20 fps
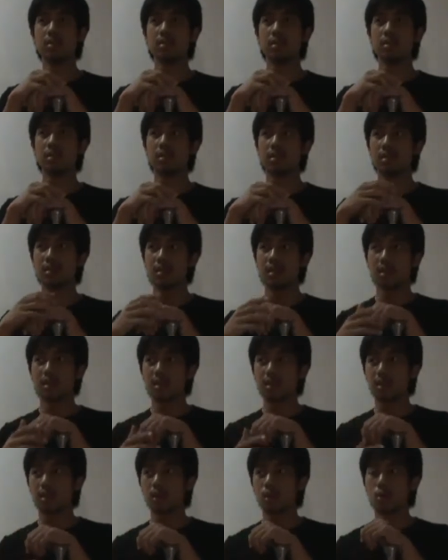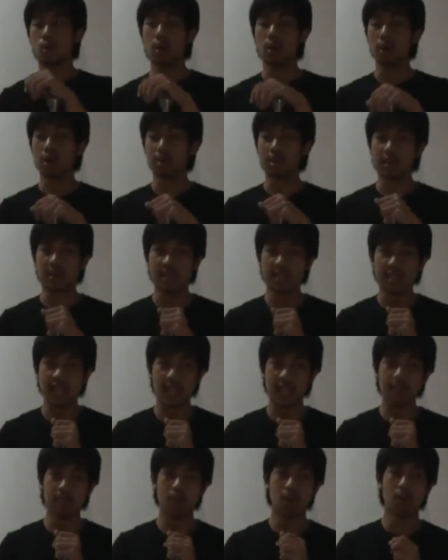to, you know, work on the
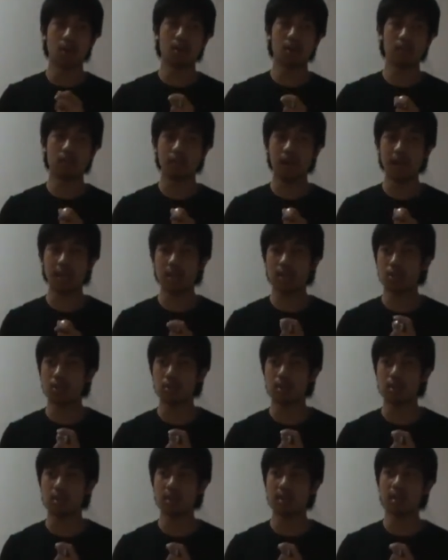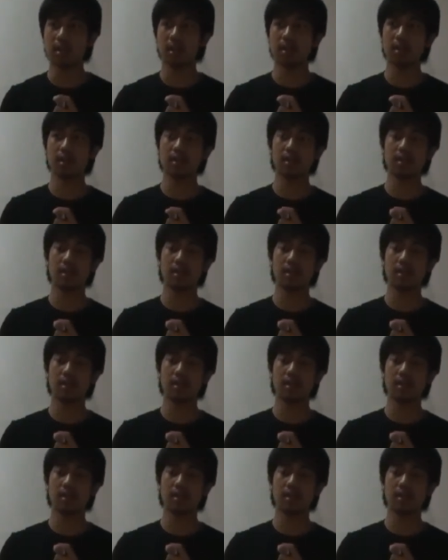design more, fine tune the